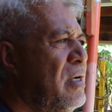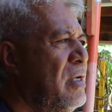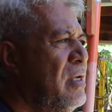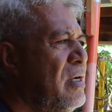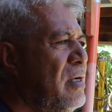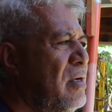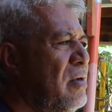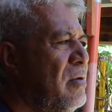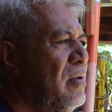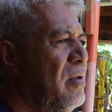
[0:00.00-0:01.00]
Yeah,
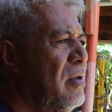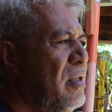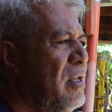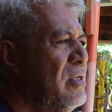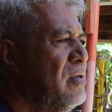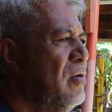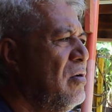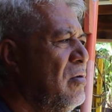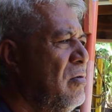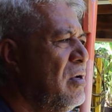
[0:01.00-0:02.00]
that's all
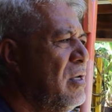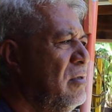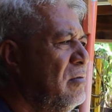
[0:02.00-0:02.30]
you can,